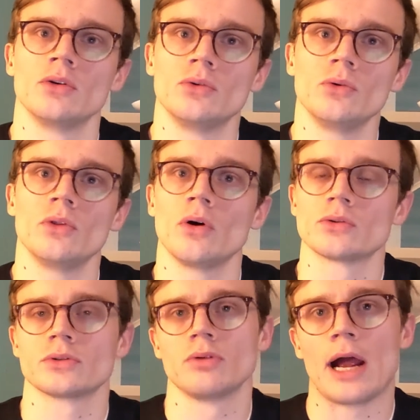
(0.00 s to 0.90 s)
do
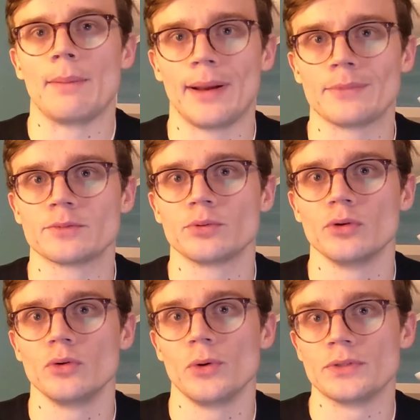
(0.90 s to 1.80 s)
those crime maps
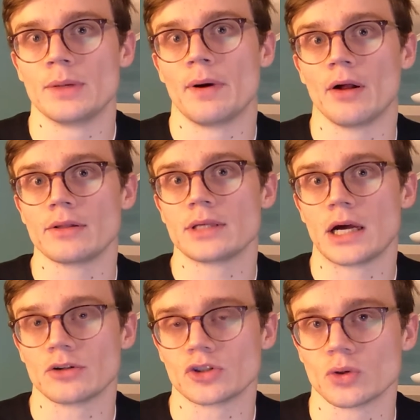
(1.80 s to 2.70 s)
produce about
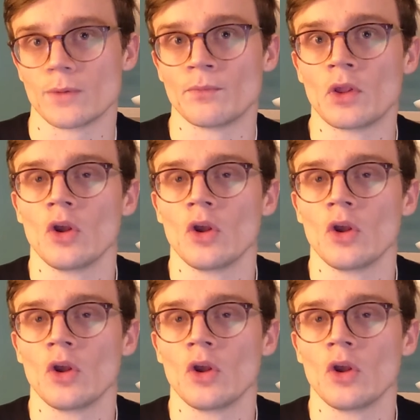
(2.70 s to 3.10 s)
South Shore.